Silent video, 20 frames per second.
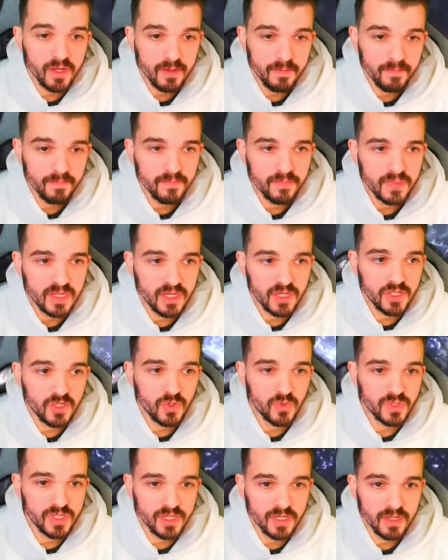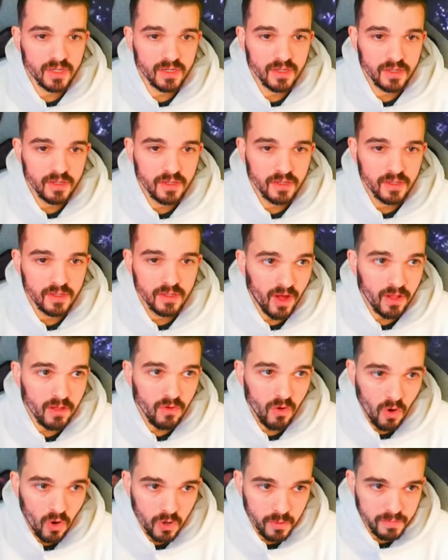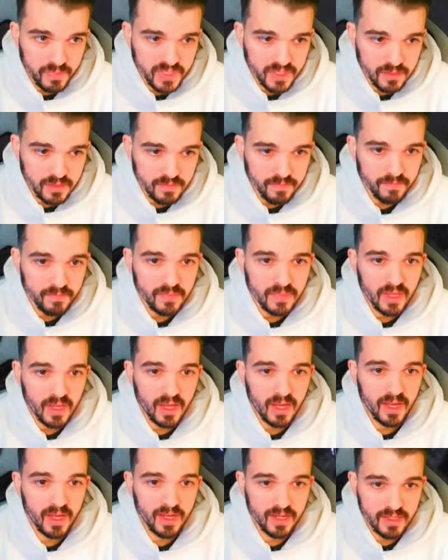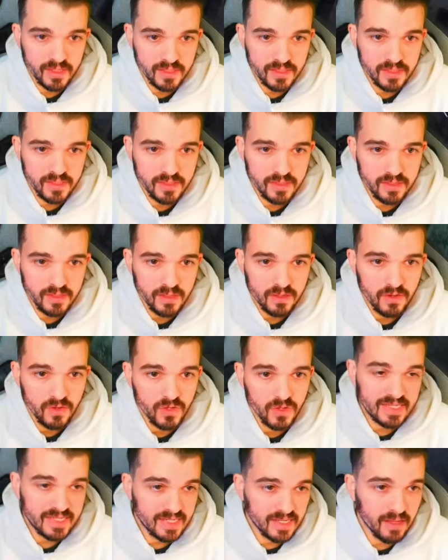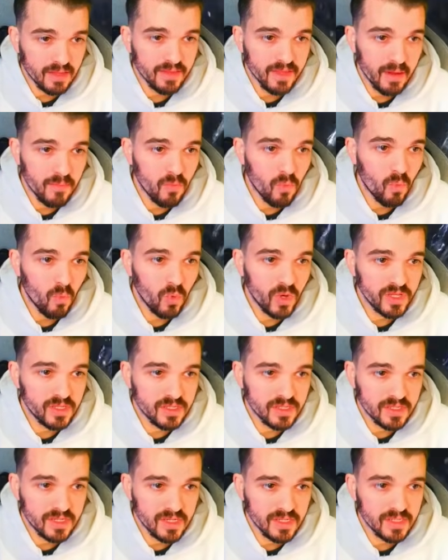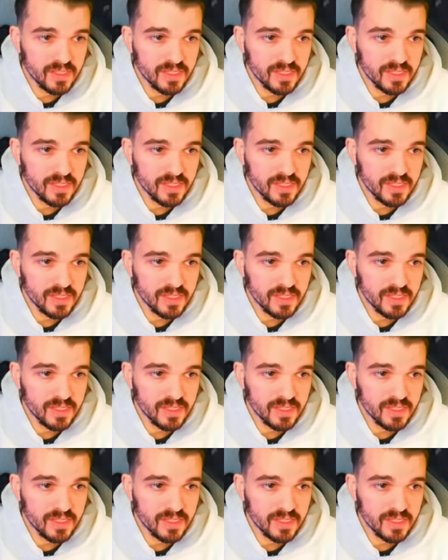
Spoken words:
way is using wall orbs and instill them with